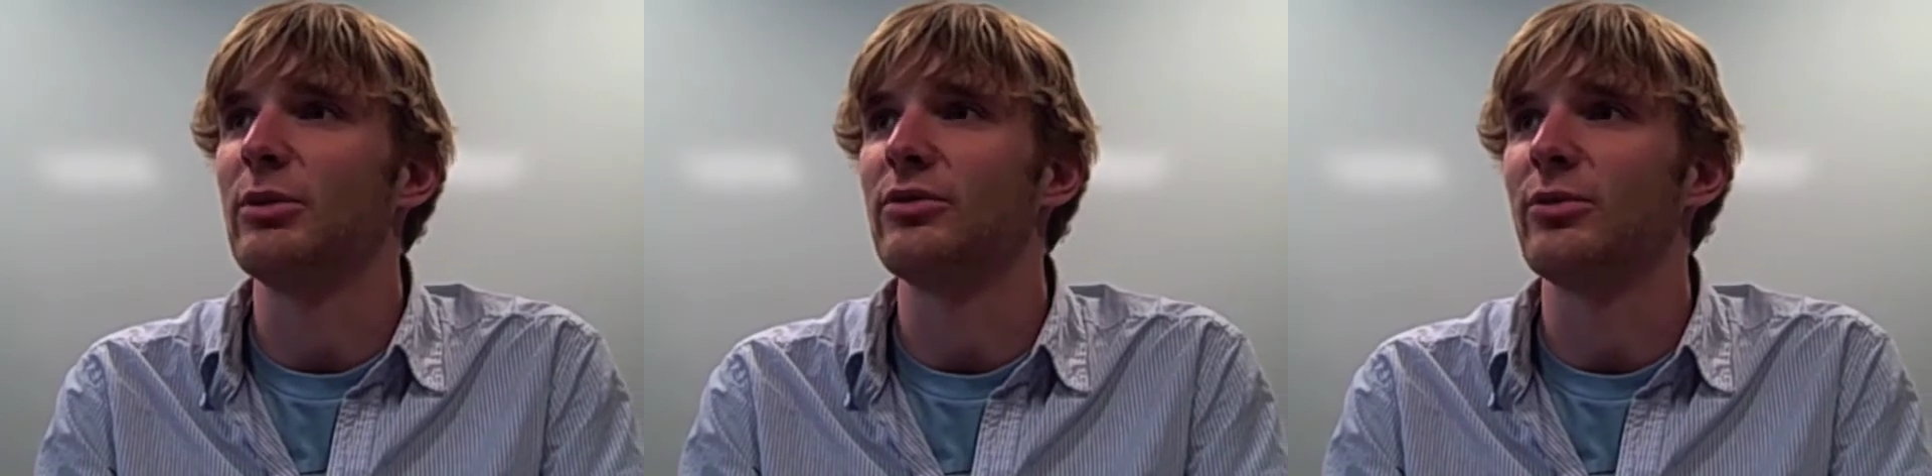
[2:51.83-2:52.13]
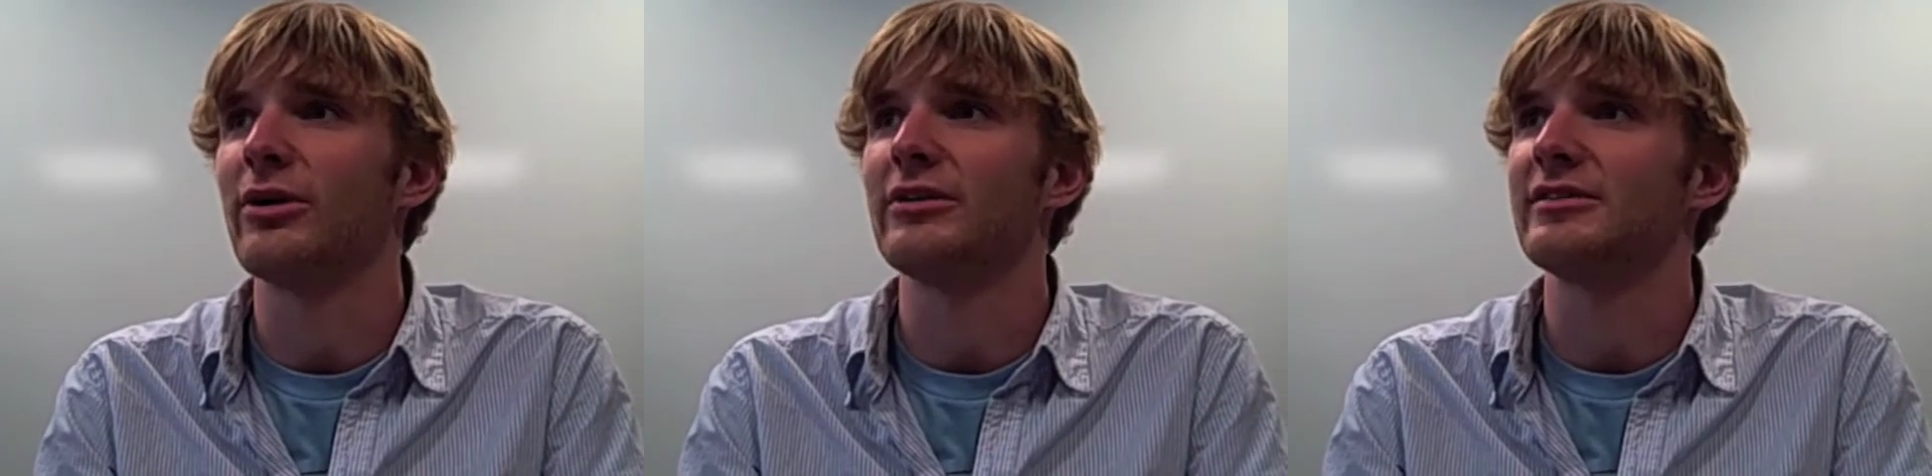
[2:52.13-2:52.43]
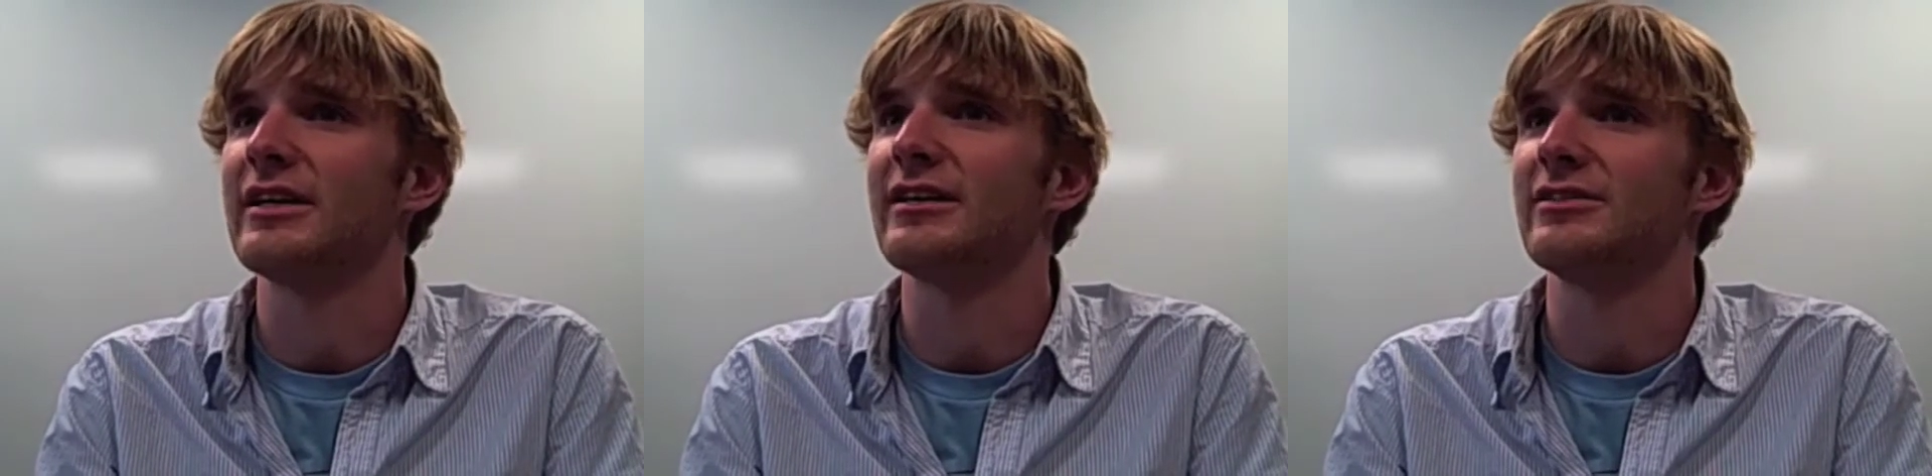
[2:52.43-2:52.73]
both
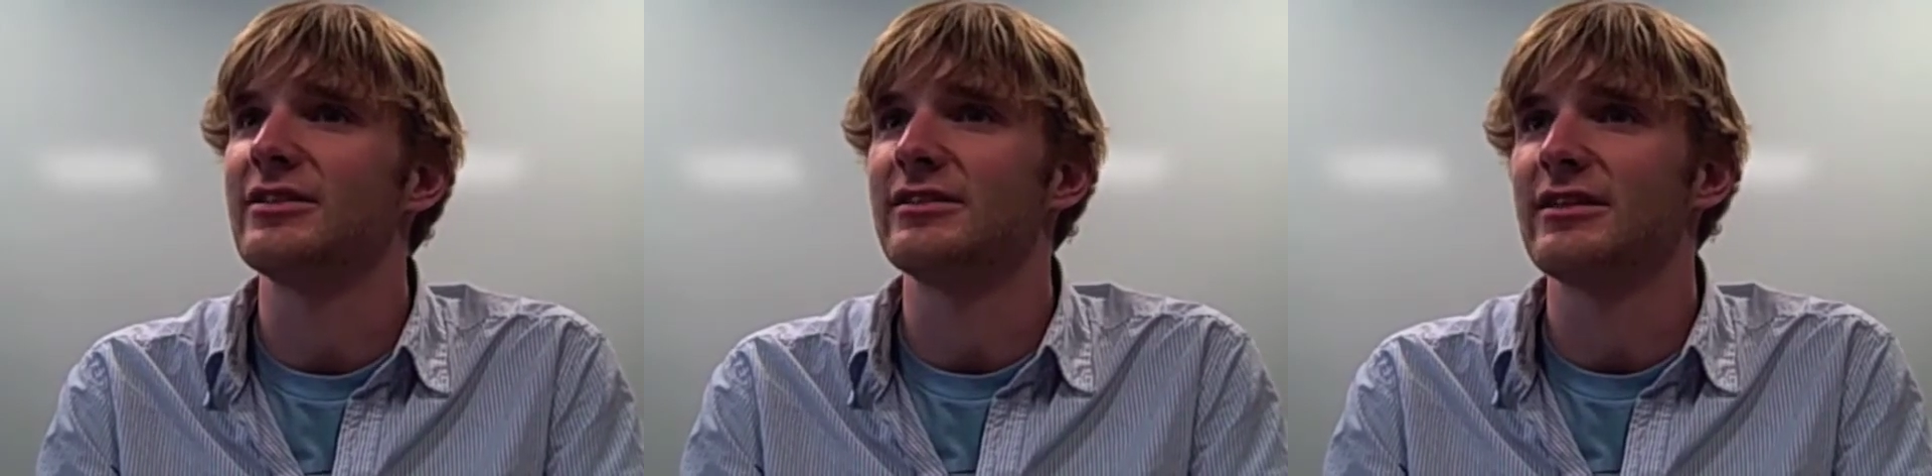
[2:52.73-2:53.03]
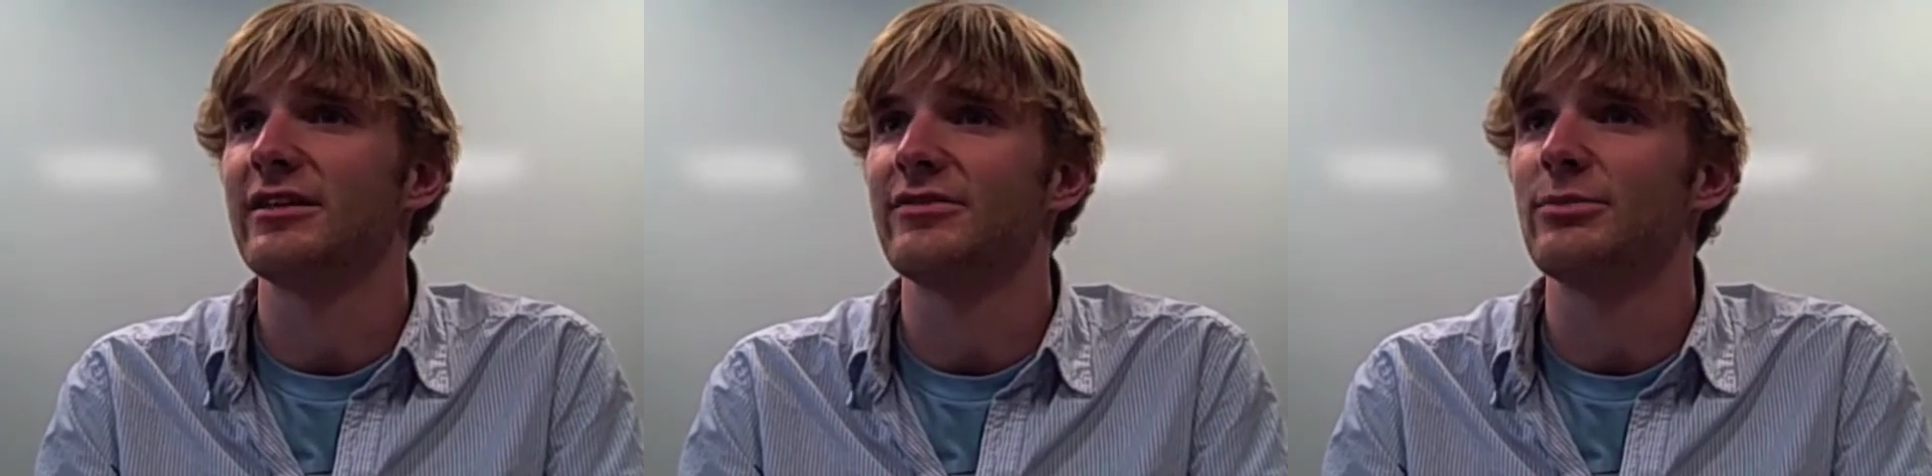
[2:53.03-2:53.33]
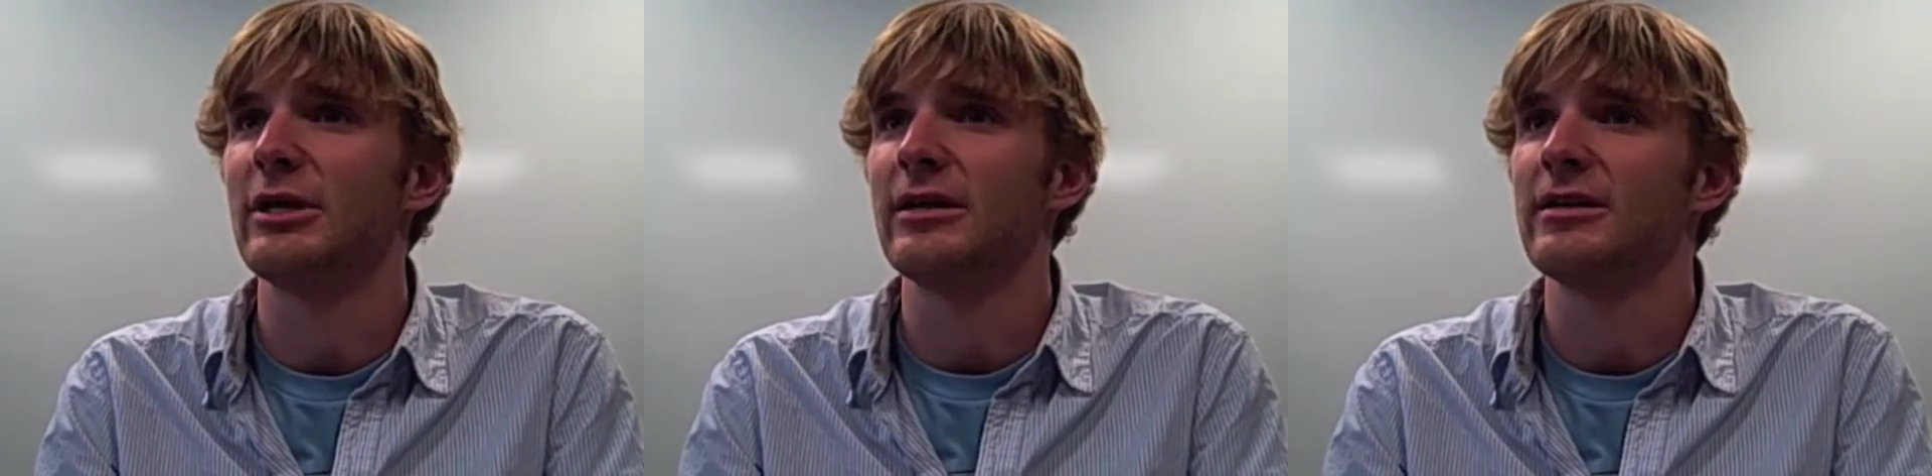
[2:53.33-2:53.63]
worlds, I guess you could say, for
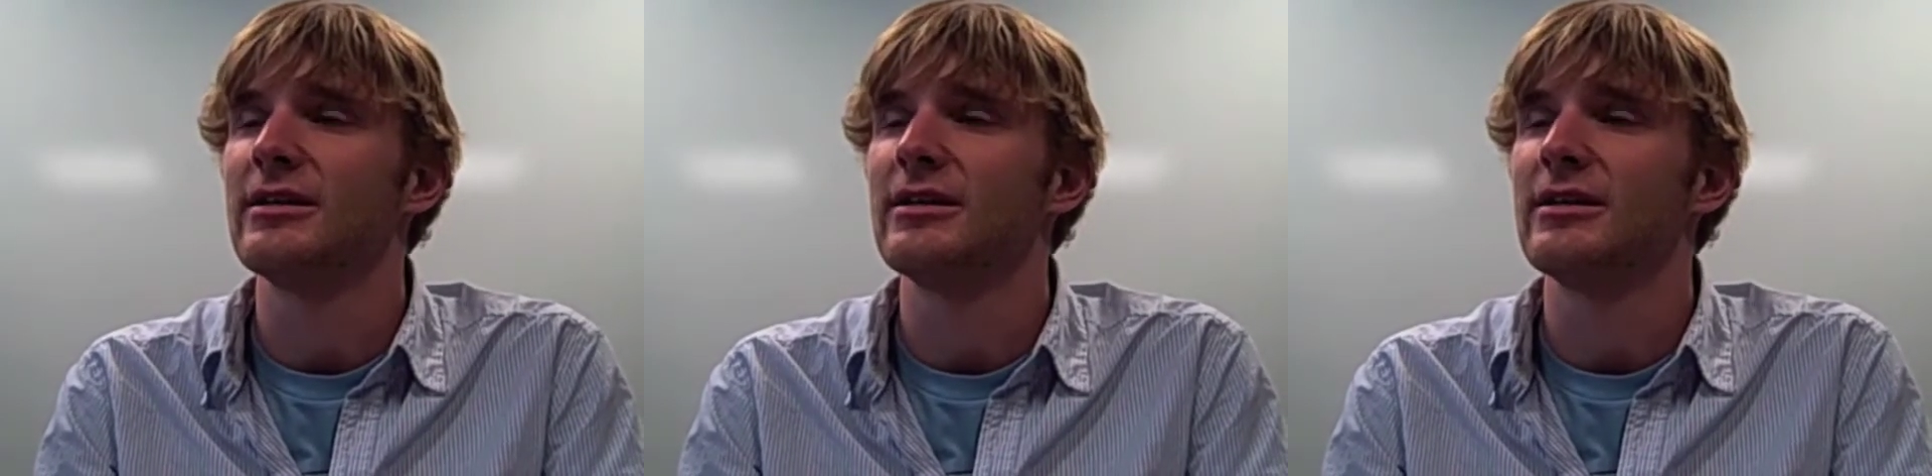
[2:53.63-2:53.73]
me.